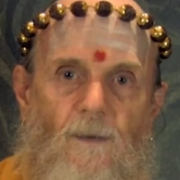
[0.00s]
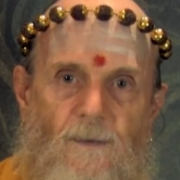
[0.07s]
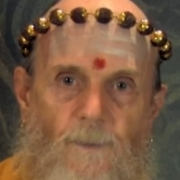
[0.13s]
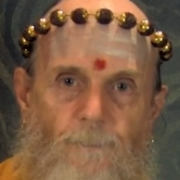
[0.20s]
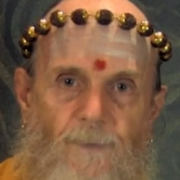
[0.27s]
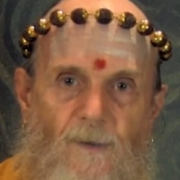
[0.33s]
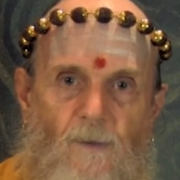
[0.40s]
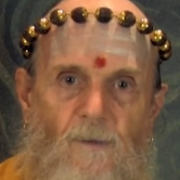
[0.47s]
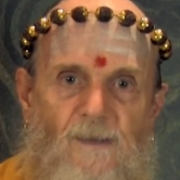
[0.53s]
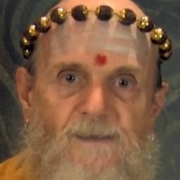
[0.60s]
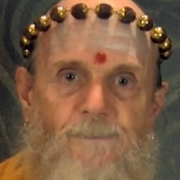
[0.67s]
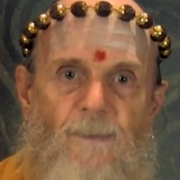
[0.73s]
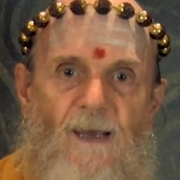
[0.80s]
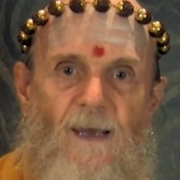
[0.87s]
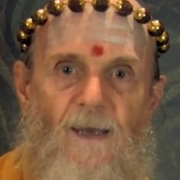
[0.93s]
The peerless
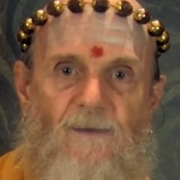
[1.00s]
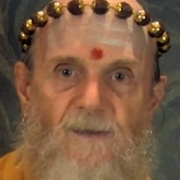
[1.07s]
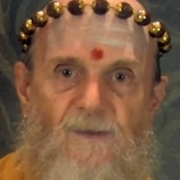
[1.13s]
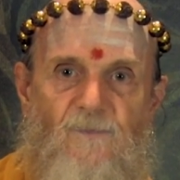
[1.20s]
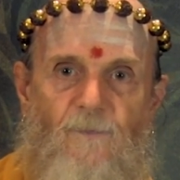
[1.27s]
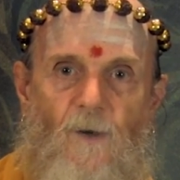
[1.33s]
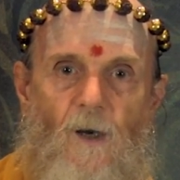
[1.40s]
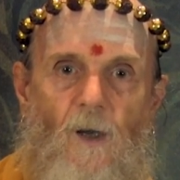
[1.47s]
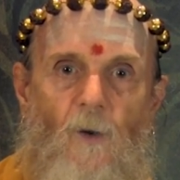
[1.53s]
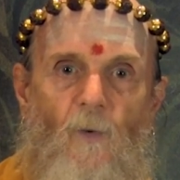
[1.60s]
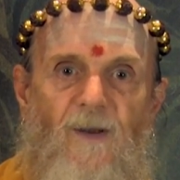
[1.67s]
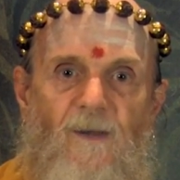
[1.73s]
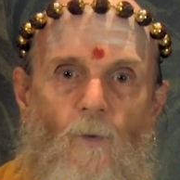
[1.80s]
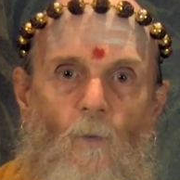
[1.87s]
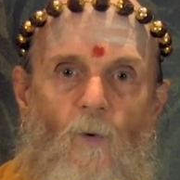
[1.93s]
path is
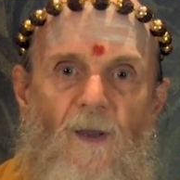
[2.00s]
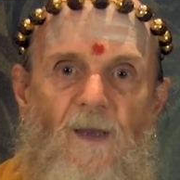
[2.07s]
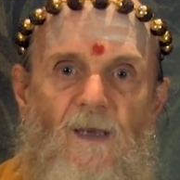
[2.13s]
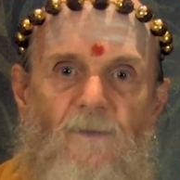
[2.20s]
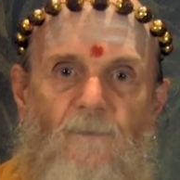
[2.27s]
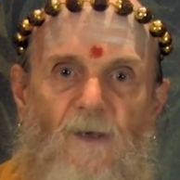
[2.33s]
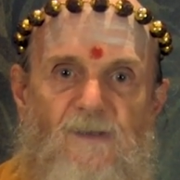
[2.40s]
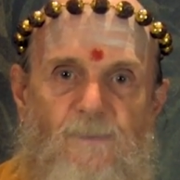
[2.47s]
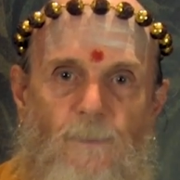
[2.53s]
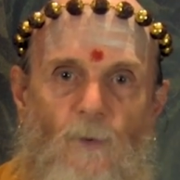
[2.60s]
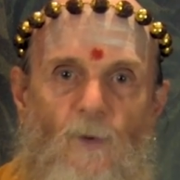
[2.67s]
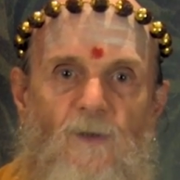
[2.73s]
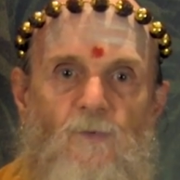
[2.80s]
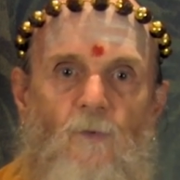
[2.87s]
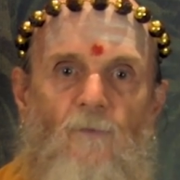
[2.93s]
following the way of our
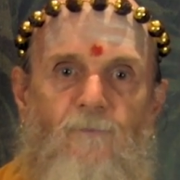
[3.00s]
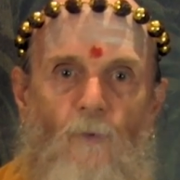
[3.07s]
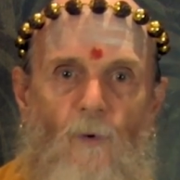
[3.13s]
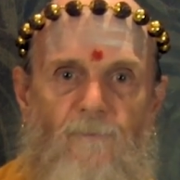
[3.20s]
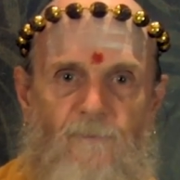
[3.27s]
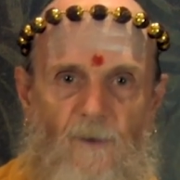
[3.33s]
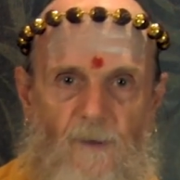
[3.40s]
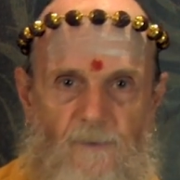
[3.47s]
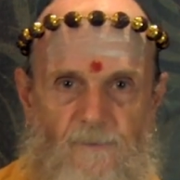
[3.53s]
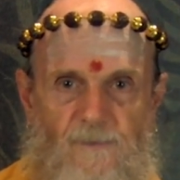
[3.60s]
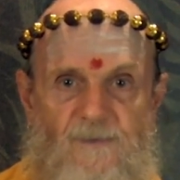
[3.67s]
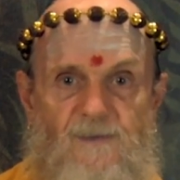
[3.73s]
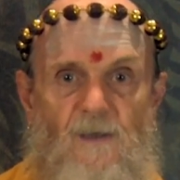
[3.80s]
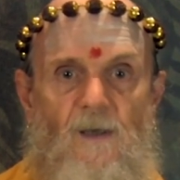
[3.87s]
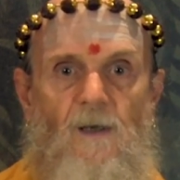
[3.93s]
spiritual
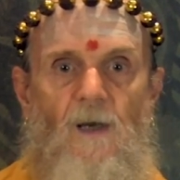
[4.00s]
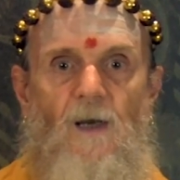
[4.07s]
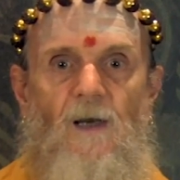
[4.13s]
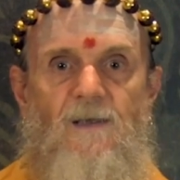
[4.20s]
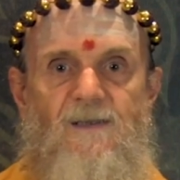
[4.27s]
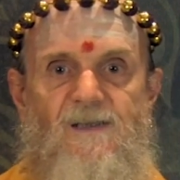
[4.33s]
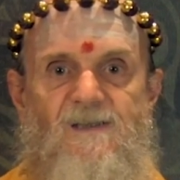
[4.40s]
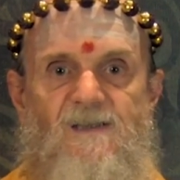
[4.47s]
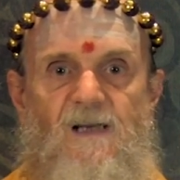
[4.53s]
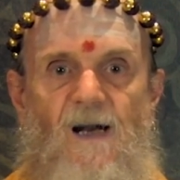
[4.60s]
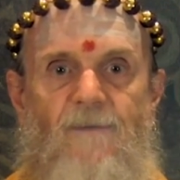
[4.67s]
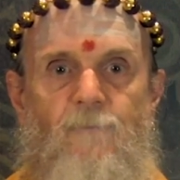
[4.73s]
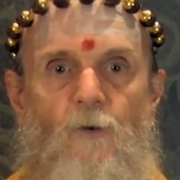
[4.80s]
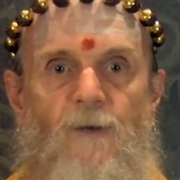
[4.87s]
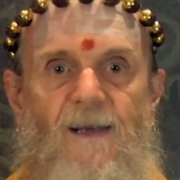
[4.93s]
forefathers,
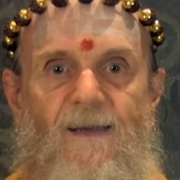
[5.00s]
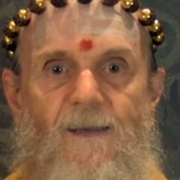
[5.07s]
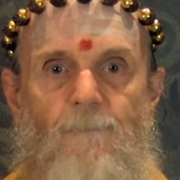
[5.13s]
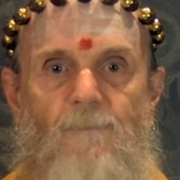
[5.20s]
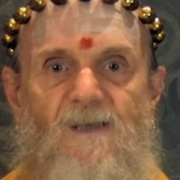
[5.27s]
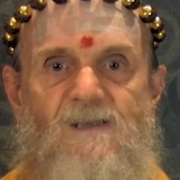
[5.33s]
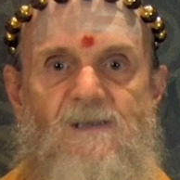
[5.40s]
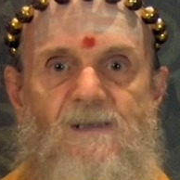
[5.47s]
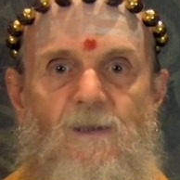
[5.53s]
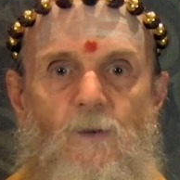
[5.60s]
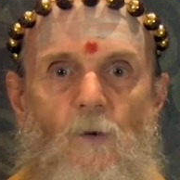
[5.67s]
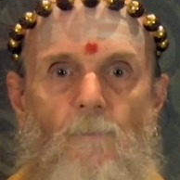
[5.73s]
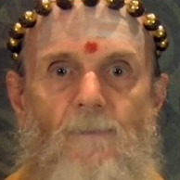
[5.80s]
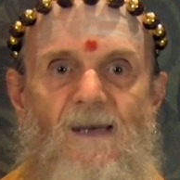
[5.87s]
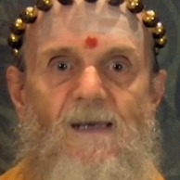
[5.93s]
discovering the
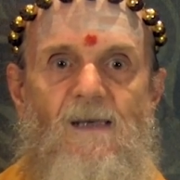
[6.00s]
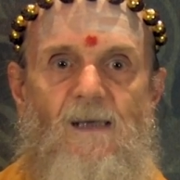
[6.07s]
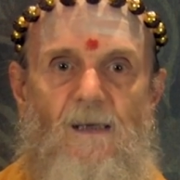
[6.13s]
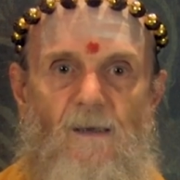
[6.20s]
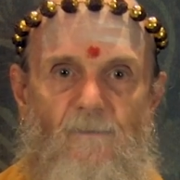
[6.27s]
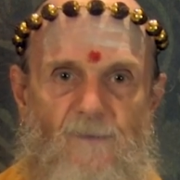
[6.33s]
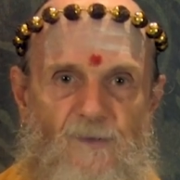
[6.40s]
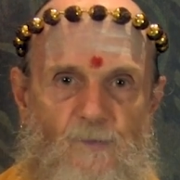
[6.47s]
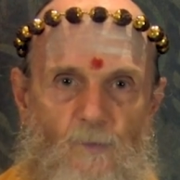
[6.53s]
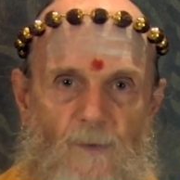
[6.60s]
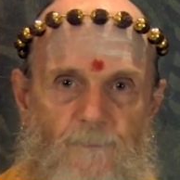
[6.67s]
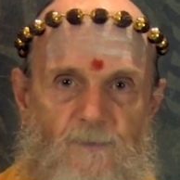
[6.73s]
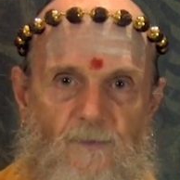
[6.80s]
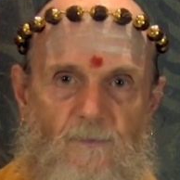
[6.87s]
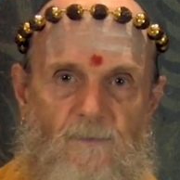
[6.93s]
mystical meaning of the
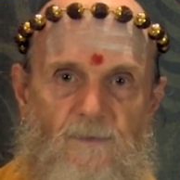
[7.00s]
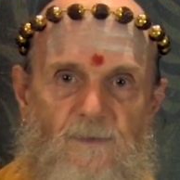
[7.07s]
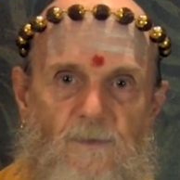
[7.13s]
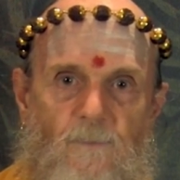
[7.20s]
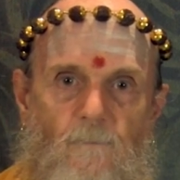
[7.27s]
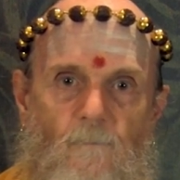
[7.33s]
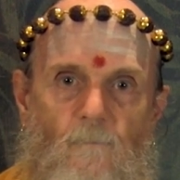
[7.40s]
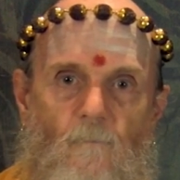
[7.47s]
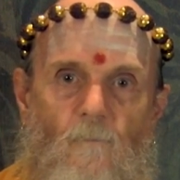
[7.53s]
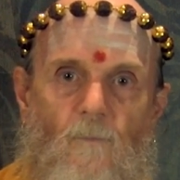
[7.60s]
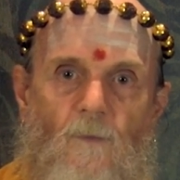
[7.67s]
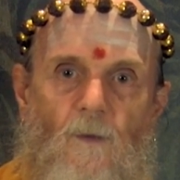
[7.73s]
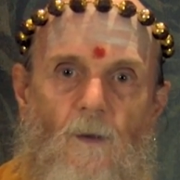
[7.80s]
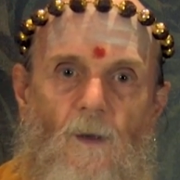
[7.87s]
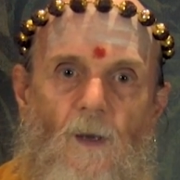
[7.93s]
scriptures.
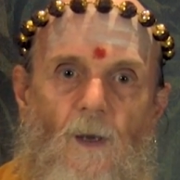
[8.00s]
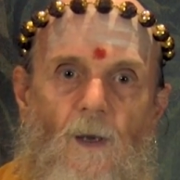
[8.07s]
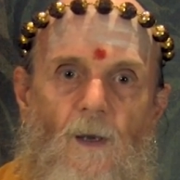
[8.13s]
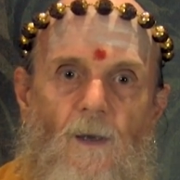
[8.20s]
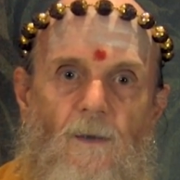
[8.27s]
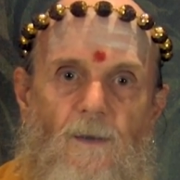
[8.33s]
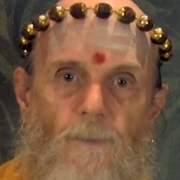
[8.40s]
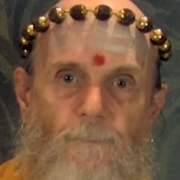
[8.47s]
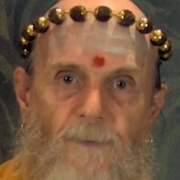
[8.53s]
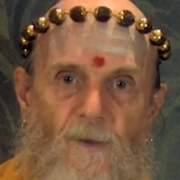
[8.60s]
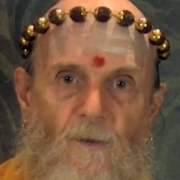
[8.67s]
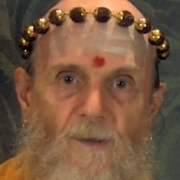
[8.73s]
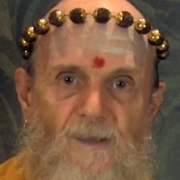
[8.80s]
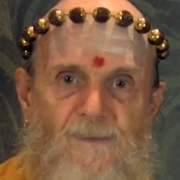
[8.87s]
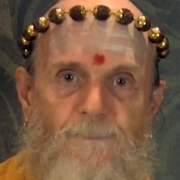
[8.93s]
The
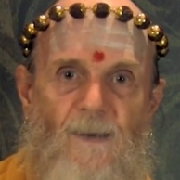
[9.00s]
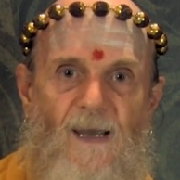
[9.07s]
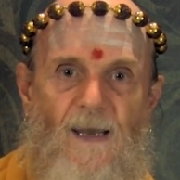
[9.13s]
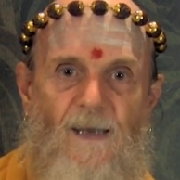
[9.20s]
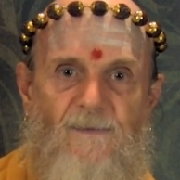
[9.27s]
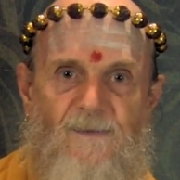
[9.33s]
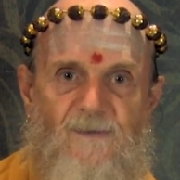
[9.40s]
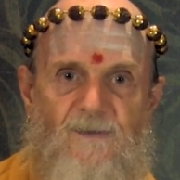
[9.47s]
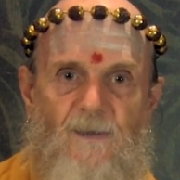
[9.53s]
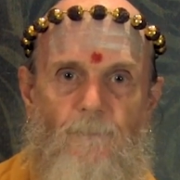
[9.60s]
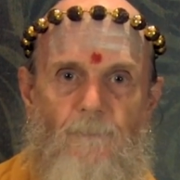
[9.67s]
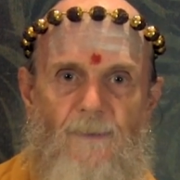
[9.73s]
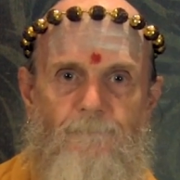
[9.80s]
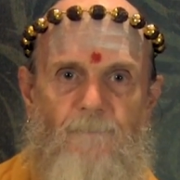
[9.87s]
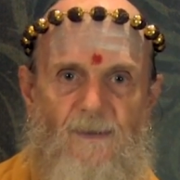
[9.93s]
peerless path is
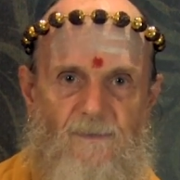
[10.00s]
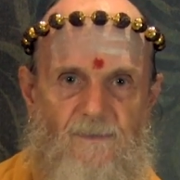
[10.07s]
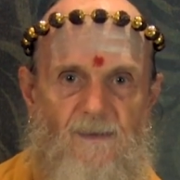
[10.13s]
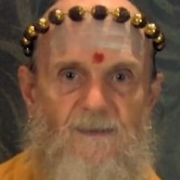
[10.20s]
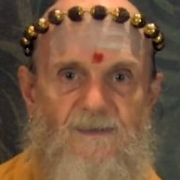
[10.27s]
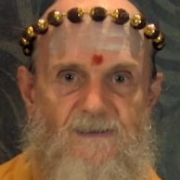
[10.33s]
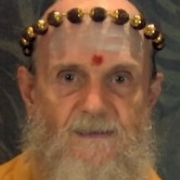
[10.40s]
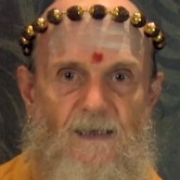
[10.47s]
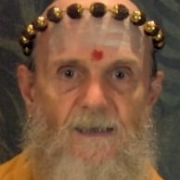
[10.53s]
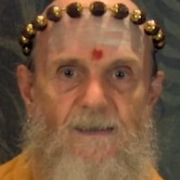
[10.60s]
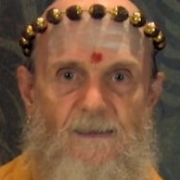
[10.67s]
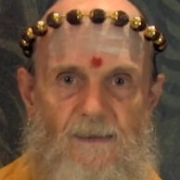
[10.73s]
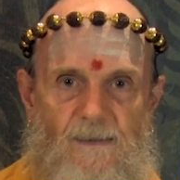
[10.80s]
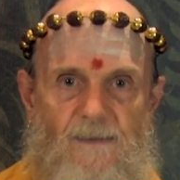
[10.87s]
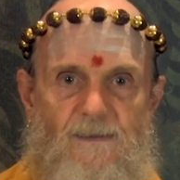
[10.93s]
commitment,
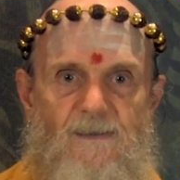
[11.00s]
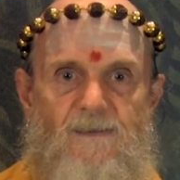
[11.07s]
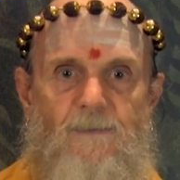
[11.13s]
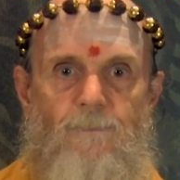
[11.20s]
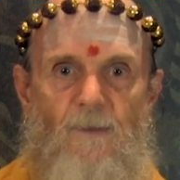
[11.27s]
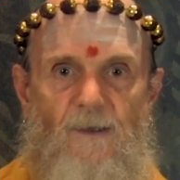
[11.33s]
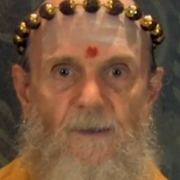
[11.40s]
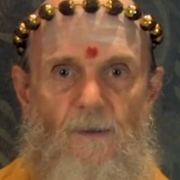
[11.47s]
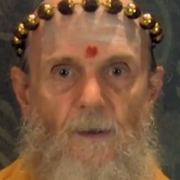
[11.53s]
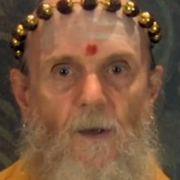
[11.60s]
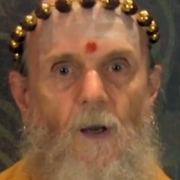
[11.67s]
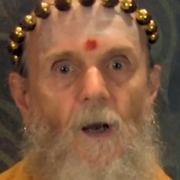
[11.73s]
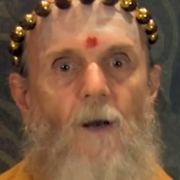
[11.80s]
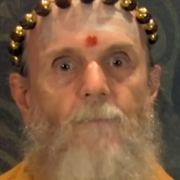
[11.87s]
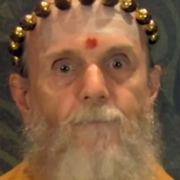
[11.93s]
study, discipline,
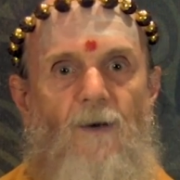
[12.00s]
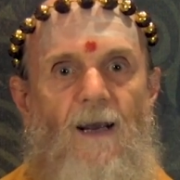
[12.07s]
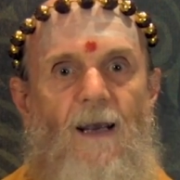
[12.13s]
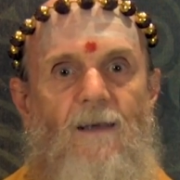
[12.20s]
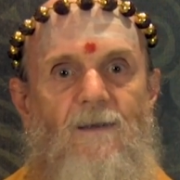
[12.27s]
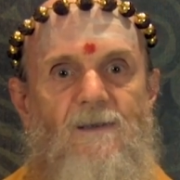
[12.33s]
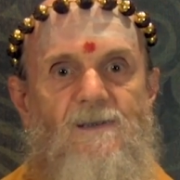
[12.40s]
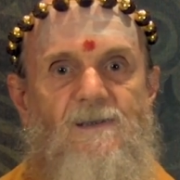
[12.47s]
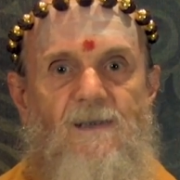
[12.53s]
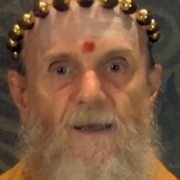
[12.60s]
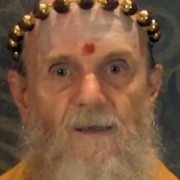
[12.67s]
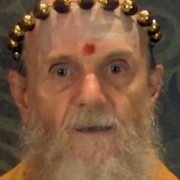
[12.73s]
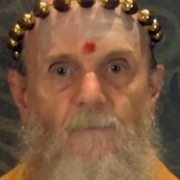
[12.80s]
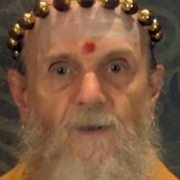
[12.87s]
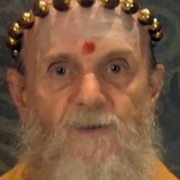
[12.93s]
practice,
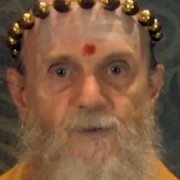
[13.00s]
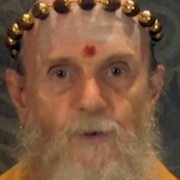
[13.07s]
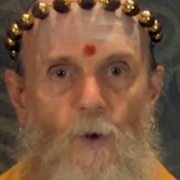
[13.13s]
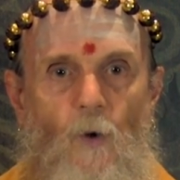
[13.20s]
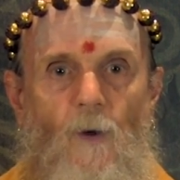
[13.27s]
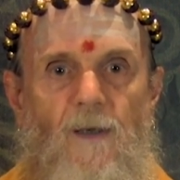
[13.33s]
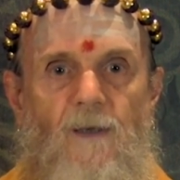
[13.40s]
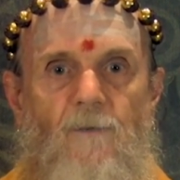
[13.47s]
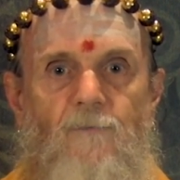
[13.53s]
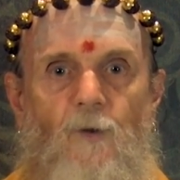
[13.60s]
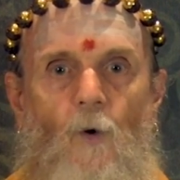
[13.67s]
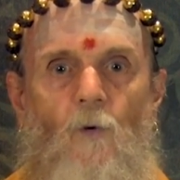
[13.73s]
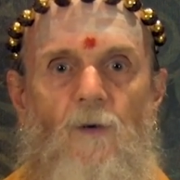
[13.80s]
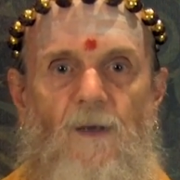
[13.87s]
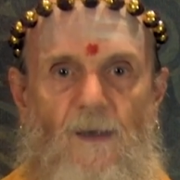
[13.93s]
and the maturing of
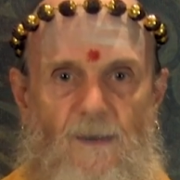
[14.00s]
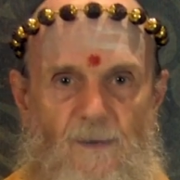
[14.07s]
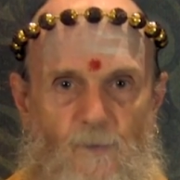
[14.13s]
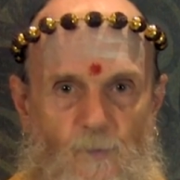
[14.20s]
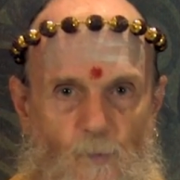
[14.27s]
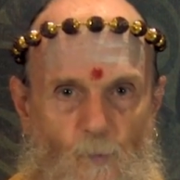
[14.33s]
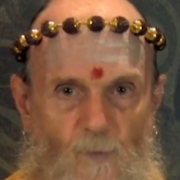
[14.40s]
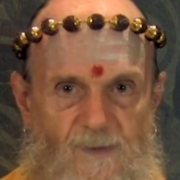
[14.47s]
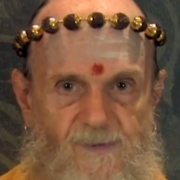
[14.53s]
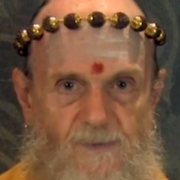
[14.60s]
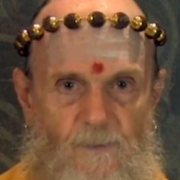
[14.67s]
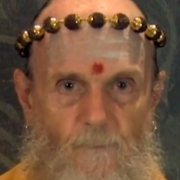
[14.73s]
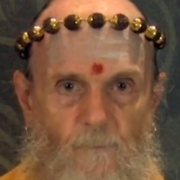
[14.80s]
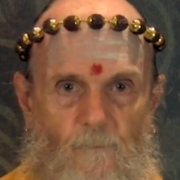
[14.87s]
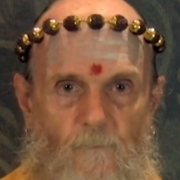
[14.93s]
yoga into
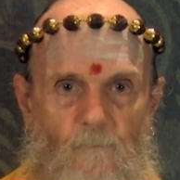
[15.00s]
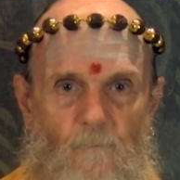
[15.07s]
wisdom.